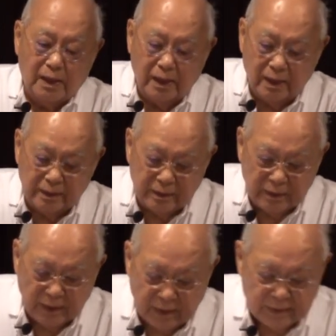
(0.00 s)
and
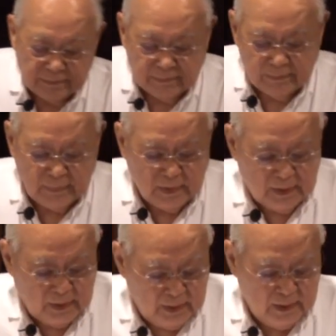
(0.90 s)
uh,
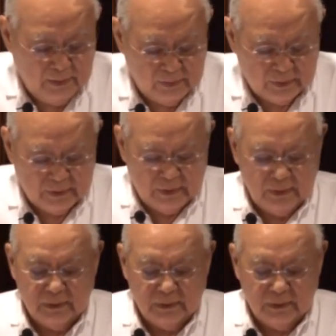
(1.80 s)
he would